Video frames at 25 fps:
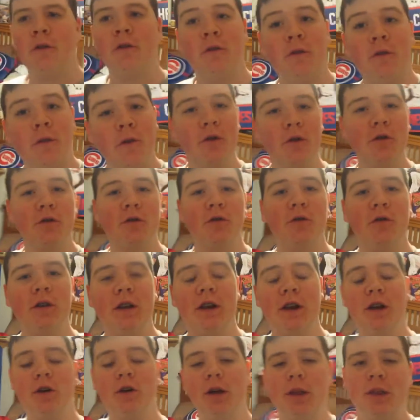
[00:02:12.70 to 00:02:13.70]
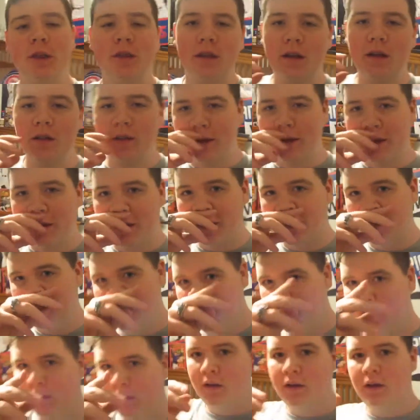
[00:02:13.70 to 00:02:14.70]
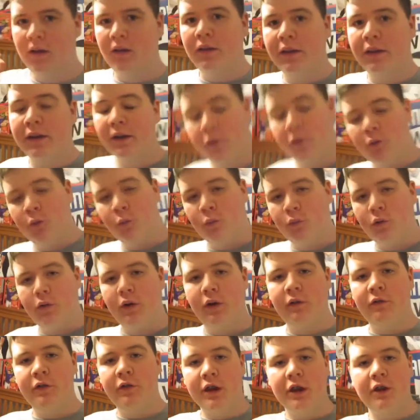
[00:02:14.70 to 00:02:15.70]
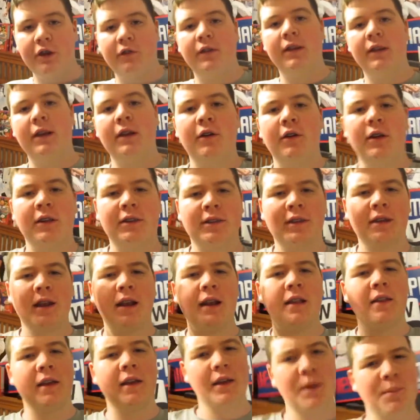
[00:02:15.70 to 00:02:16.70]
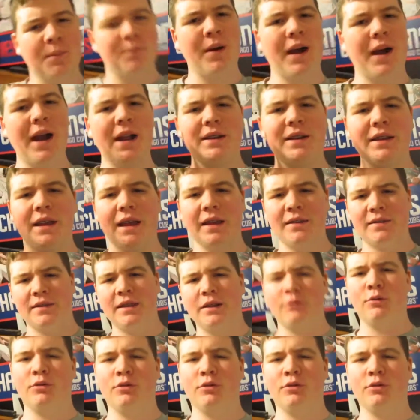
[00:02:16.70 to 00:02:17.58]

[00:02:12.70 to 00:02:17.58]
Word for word: first video. It's not like our like a video video. It's kind of like a podcast thing